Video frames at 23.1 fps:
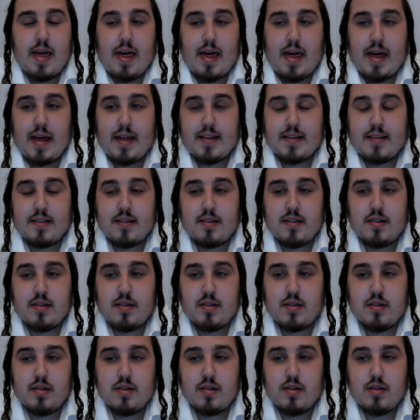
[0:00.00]
And
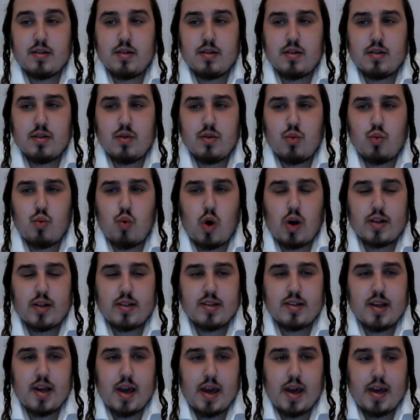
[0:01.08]
one
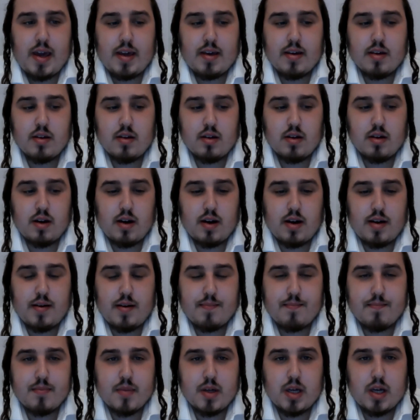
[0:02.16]
day,
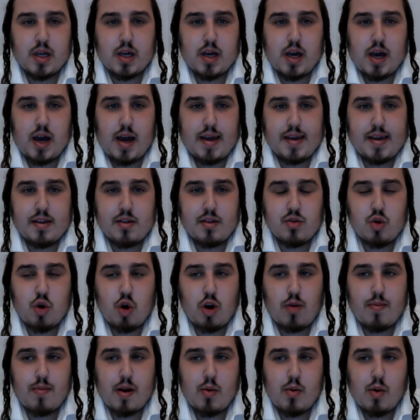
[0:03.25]
I
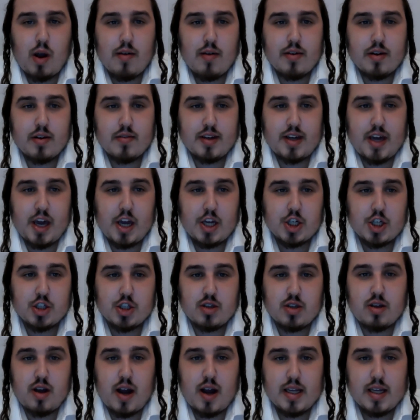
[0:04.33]
took my wife on a vacation
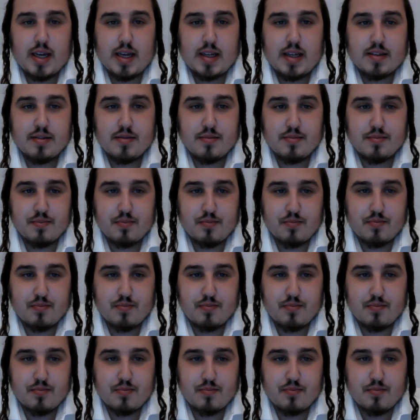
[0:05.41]
to Thailand.